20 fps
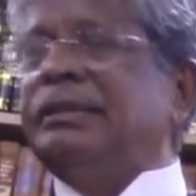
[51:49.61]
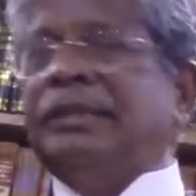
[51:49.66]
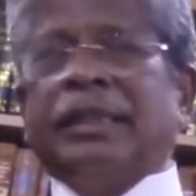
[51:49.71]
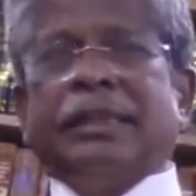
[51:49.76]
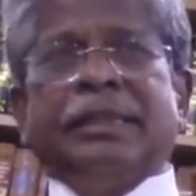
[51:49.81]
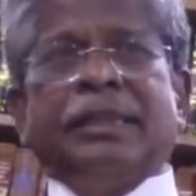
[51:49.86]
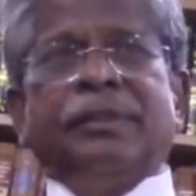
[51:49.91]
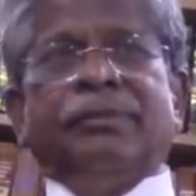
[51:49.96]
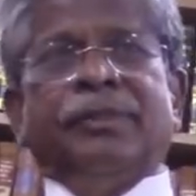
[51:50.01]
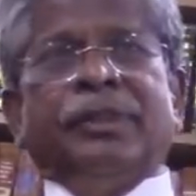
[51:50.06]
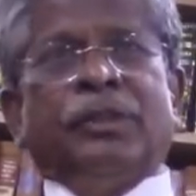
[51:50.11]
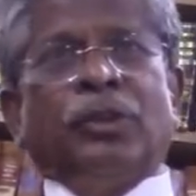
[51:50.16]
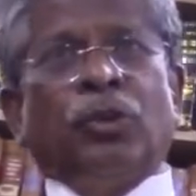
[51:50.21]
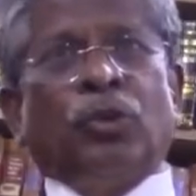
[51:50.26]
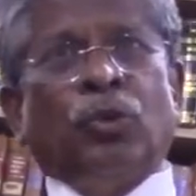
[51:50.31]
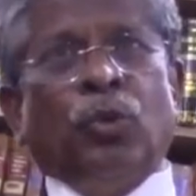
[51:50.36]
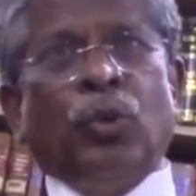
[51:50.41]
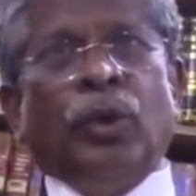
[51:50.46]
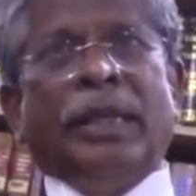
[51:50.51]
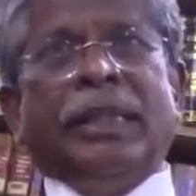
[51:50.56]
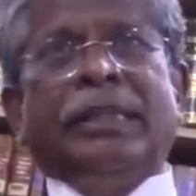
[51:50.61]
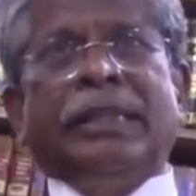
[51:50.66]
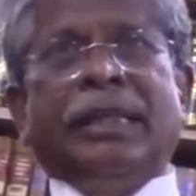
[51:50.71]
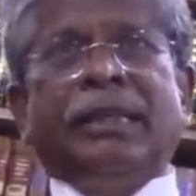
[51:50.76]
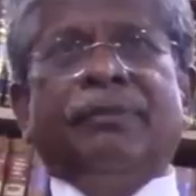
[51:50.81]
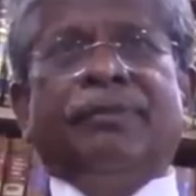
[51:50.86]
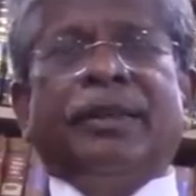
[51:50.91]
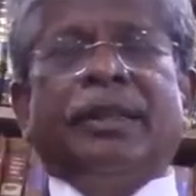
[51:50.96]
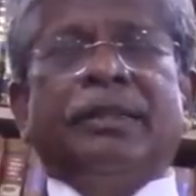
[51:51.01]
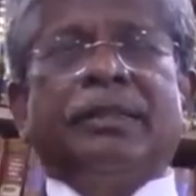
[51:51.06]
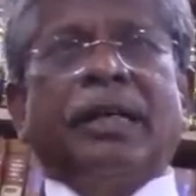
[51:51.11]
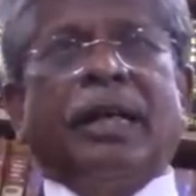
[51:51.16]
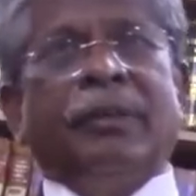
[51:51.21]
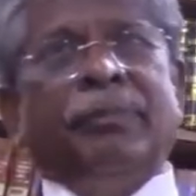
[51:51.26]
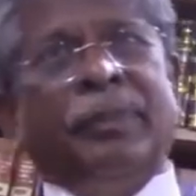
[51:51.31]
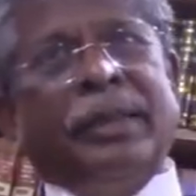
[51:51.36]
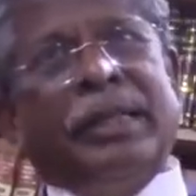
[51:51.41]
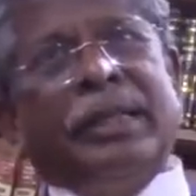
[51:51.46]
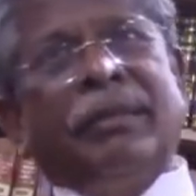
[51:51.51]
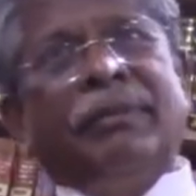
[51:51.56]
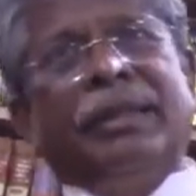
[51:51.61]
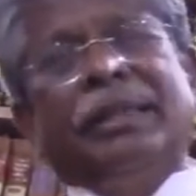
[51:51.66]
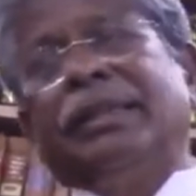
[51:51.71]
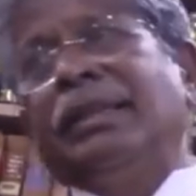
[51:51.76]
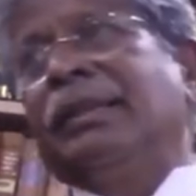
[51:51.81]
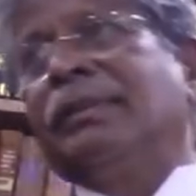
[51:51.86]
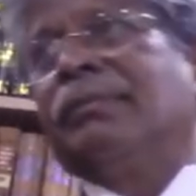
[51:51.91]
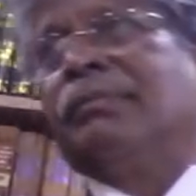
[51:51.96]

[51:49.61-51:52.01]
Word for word: judges, without hmm. knowing the difference, admit everything.